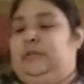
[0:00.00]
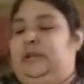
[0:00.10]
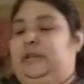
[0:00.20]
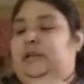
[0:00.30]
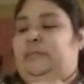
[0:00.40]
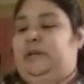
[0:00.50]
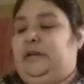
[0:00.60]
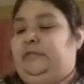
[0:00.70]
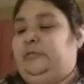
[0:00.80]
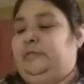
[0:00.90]
I might have
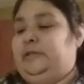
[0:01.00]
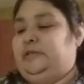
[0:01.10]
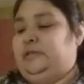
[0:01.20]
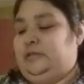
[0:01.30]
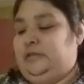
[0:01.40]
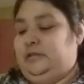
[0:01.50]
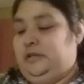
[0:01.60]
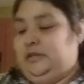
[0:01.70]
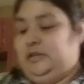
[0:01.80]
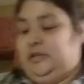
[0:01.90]
to raise the
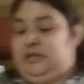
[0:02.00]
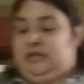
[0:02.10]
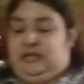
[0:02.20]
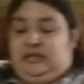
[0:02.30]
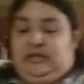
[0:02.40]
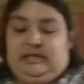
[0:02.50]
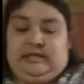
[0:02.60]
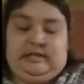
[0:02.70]
heat